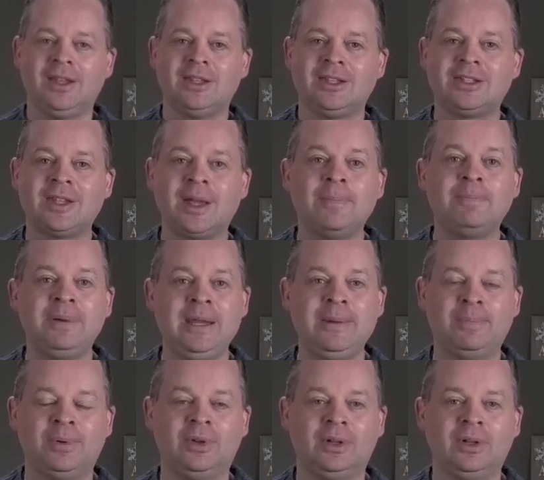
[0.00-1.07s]
Some
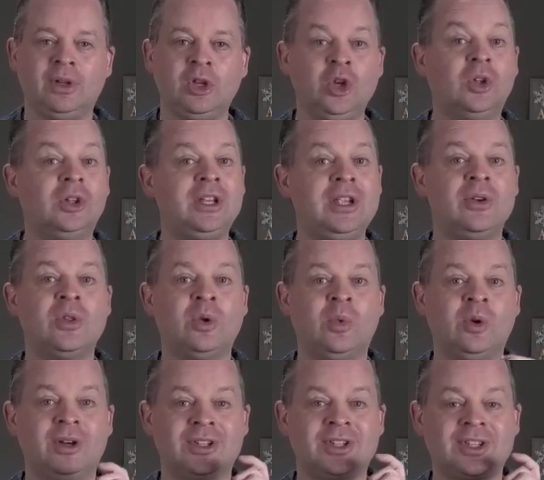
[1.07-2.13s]
people, you'll hear the
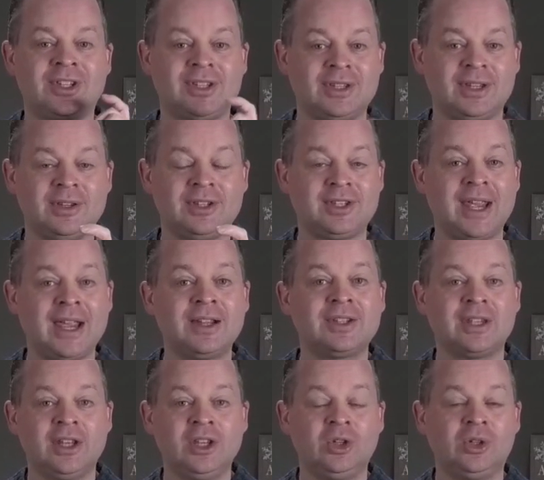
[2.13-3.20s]
word
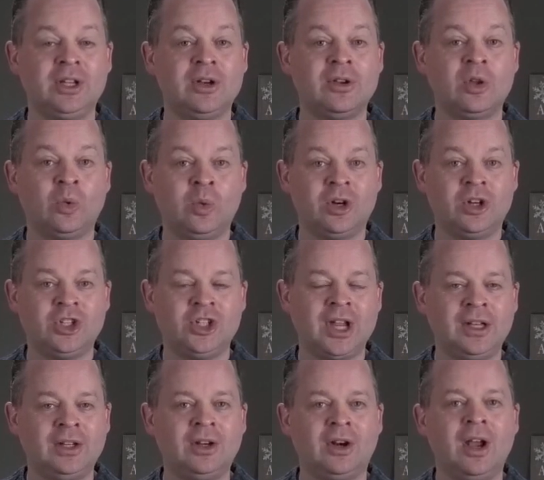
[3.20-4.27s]
sex and you'll hear the word
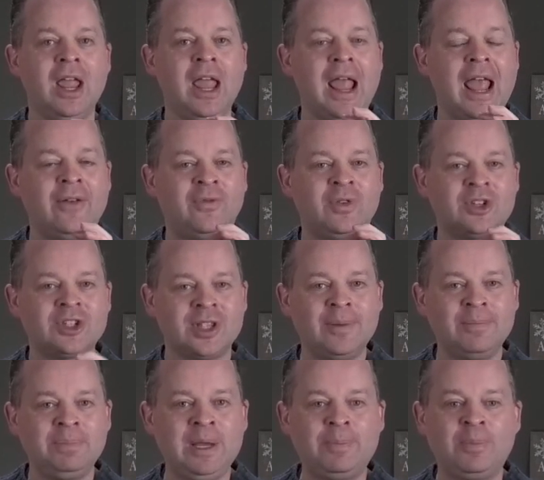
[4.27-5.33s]
gender. And for
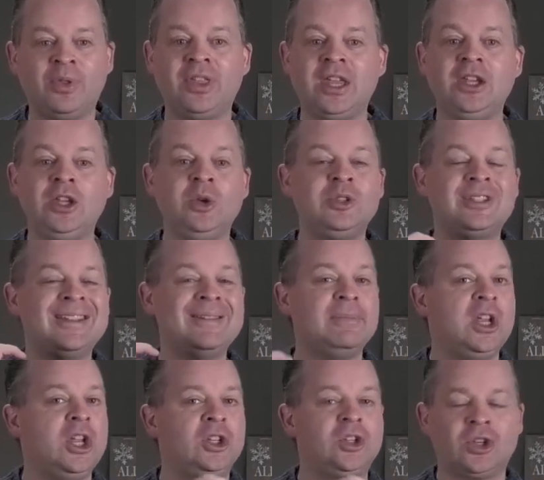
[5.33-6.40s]
some people, they use them
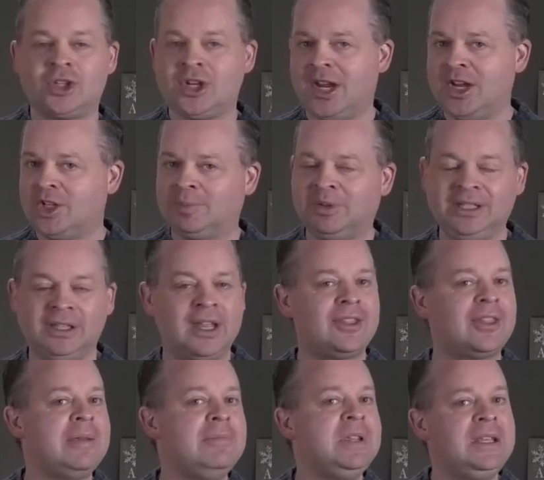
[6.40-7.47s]
interchangeably, like
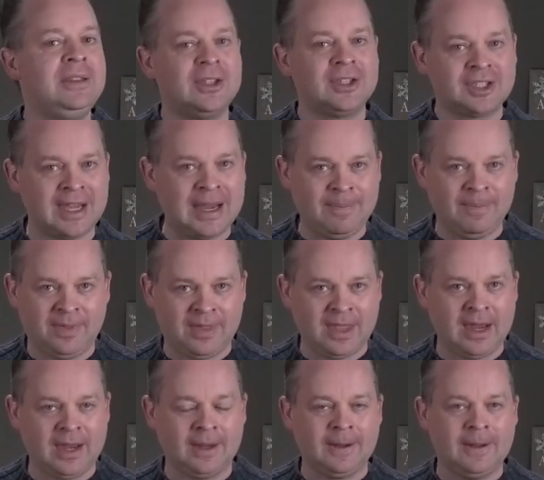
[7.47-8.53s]
they mean the same
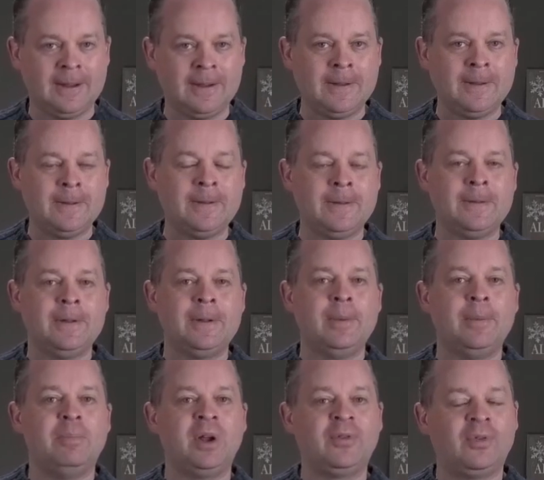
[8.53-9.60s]
thing.
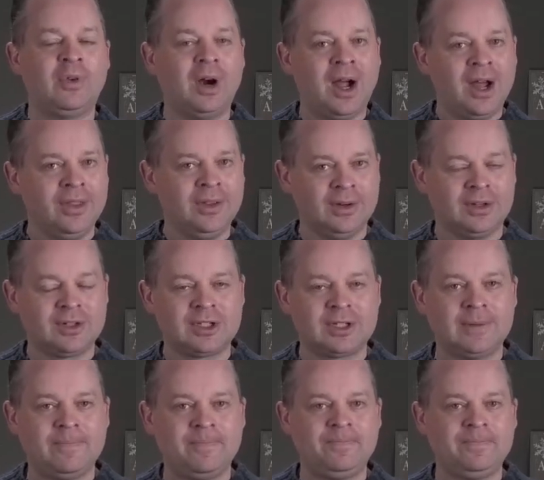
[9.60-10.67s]
But for others,